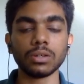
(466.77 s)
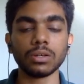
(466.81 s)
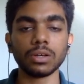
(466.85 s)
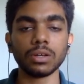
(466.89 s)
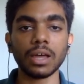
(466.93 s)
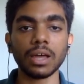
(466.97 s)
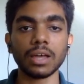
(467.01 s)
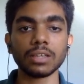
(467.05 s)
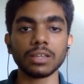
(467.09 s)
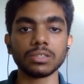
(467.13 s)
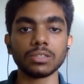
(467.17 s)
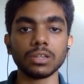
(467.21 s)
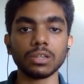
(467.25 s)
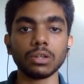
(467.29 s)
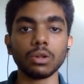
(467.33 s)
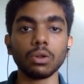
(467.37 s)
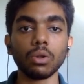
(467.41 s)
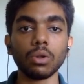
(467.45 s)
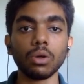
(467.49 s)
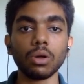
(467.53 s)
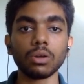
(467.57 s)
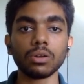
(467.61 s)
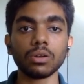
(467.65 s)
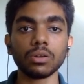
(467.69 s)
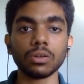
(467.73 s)
has a
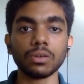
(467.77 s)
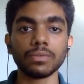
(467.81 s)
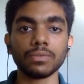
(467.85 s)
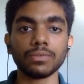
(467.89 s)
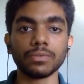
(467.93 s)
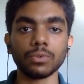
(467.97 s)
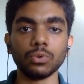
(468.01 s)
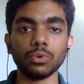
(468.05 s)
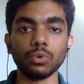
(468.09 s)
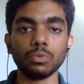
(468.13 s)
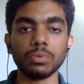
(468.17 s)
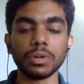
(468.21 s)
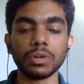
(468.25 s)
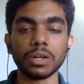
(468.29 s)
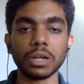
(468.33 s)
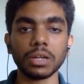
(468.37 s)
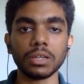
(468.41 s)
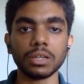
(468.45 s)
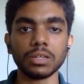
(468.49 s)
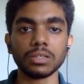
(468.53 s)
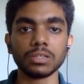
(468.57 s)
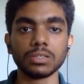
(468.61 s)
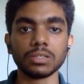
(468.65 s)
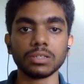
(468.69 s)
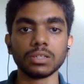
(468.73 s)
lot of
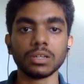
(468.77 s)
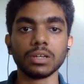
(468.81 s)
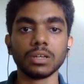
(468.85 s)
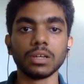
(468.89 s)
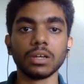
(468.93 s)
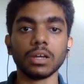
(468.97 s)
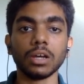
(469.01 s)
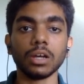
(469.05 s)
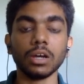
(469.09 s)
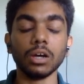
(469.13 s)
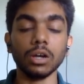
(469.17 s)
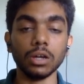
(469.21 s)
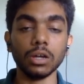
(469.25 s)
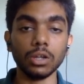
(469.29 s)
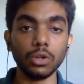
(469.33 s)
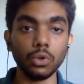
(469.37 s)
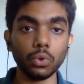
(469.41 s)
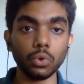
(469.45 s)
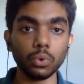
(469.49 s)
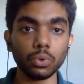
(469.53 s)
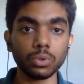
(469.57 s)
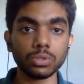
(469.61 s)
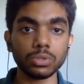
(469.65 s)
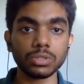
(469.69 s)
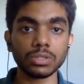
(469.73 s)
Kubernetes
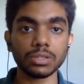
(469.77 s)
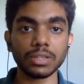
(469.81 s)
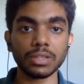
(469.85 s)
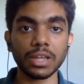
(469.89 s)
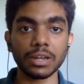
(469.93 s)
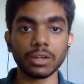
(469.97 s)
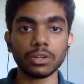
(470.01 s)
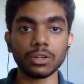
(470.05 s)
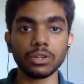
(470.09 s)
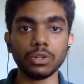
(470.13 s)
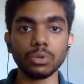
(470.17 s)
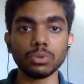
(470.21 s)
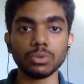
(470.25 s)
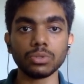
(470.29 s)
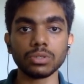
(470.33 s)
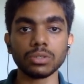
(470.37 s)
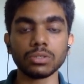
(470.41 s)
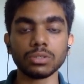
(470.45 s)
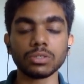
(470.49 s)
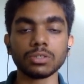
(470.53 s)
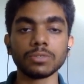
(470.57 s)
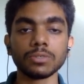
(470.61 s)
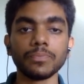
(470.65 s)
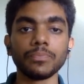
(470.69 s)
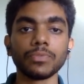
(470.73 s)
nodes that it
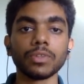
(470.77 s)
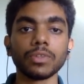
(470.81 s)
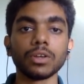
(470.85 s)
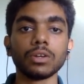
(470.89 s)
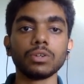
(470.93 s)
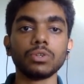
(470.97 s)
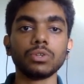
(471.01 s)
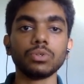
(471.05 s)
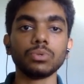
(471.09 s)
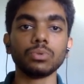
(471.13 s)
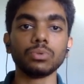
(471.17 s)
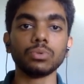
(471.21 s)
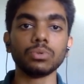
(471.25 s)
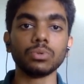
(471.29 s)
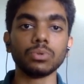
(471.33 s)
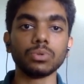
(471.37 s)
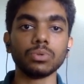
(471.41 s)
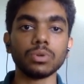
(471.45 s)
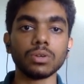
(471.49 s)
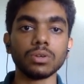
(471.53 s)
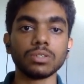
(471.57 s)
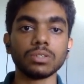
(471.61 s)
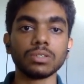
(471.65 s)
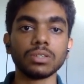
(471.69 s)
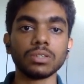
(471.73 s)
uses to
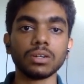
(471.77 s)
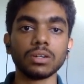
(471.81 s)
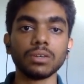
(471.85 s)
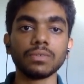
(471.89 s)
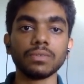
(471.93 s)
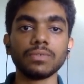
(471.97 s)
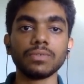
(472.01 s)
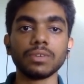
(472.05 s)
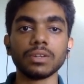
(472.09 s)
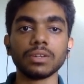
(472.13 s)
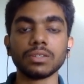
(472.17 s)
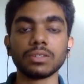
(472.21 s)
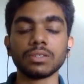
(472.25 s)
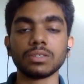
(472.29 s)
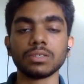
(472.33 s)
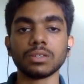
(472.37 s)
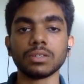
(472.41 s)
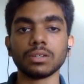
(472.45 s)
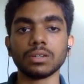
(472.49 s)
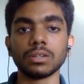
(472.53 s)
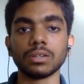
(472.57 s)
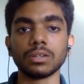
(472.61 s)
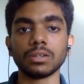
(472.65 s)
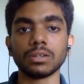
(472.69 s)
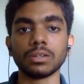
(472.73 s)
serve its
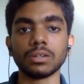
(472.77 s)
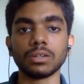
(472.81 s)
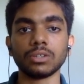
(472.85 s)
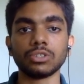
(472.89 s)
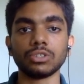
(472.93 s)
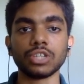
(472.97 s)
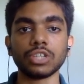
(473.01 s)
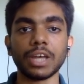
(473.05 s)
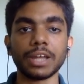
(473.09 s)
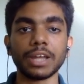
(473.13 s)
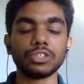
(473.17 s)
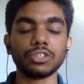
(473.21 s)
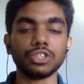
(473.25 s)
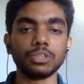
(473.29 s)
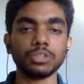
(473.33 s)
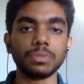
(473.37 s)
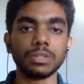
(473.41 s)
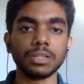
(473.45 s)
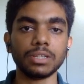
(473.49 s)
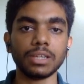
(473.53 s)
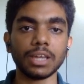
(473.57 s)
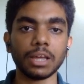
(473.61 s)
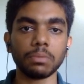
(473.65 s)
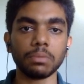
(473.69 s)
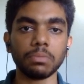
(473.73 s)

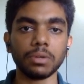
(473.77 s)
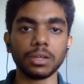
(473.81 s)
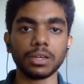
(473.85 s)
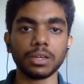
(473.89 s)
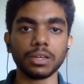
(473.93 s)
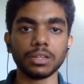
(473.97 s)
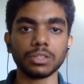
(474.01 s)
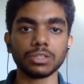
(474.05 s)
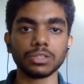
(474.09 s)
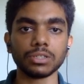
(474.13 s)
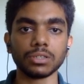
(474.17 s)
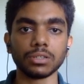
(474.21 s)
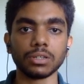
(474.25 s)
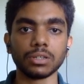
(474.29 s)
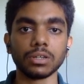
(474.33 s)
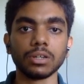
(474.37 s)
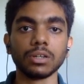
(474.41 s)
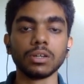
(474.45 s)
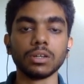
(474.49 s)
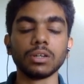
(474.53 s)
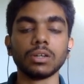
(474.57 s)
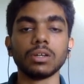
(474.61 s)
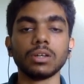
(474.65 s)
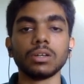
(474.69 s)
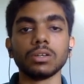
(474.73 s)
ChatGPT application.
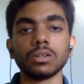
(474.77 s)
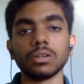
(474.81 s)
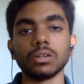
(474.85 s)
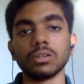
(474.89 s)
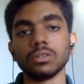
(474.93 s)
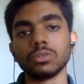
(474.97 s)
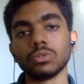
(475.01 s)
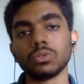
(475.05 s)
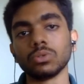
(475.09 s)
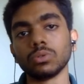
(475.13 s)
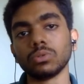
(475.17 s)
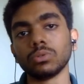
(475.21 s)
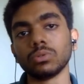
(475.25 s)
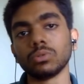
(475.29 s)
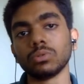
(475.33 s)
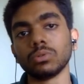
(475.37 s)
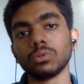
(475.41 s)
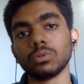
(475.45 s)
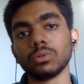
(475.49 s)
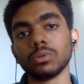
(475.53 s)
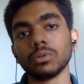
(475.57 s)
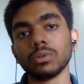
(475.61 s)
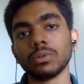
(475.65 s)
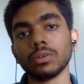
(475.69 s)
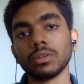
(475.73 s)

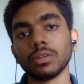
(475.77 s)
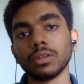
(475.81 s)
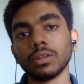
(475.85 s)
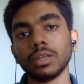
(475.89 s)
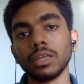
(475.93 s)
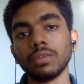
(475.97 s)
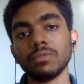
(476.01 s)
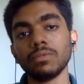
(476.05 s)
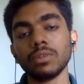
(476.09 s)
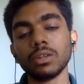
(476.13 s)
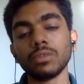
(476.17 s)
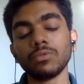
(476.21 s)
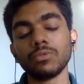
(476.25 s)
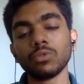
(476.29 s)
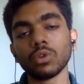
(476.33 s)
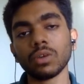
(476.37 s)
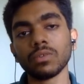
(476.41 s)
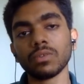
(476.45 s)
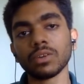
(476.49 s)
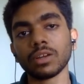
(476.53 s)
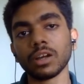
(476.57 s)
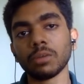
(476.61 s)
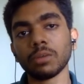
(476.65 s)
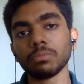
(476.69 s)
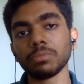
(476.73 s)
So even if you have
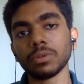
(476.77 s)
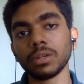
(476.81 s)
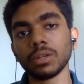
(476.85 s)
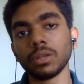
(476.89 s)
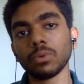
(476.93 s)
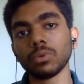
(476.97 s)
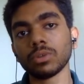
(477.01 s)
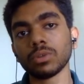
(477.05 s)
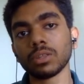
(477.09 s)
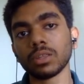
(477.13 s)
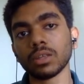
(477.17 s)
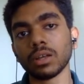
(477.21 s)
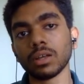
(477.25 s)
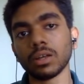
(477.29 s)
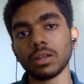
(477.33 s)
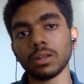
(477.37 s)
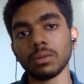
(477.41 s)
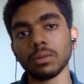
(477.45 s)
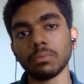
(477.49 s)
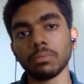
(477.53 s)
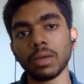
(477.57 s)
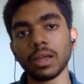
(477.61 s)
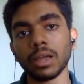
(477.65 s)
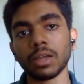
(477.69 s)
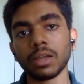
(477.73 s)
a company with
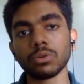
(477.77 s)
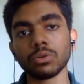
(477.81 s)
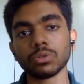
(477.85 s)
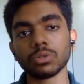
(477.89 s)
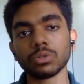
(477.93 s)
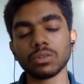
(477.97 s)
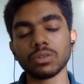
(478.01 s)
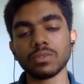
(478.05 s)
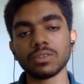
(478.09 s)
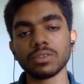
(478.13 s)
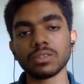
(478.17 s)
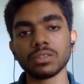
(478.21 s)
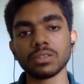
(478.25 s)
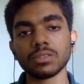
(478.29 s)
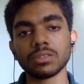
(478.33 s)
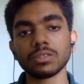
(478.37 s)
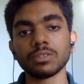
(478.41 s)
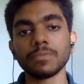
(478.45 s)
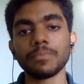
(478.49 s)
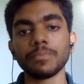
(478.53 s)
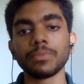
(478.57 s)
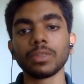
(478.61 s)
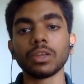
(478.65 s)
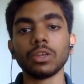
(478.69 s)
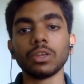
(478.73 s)
microservices,
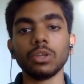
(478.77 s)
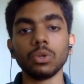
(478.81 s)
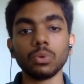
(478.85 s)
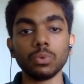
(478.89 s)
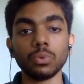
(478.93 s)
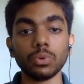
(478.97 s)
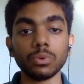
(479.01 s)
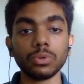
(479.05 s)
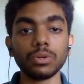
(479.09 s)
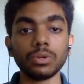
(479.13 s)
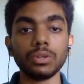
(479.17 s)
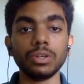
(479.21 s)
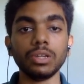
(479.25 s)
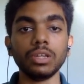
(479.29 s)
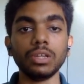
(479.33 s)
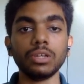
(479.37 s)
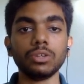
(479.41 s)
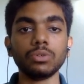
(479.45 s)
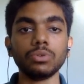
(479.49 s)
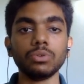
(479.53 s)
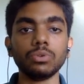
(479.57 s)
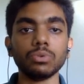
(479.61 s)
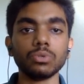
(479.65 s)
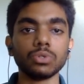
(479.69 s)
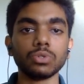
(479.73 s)
you would need
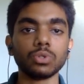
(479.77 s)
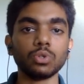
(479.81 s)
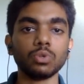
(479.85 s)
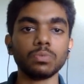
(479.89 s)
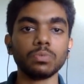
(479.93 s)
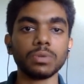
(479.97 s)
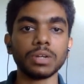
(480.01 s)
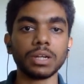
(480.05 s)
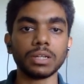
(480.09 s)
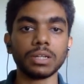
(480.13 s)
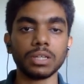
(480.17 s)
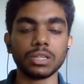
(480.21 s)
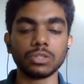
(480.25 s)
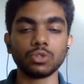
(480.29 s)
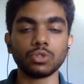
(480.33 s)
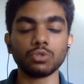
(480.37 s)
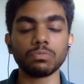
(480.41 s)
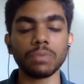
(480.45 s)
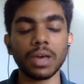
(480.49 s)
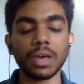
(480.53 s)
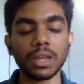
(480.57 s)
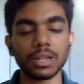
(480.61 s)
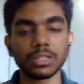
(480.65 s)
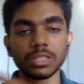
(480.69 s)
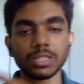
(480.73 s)
to use Kubernetes to
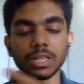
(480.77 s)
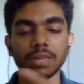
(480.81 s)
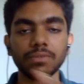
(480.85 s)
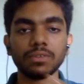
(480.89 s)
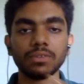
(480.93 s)
manage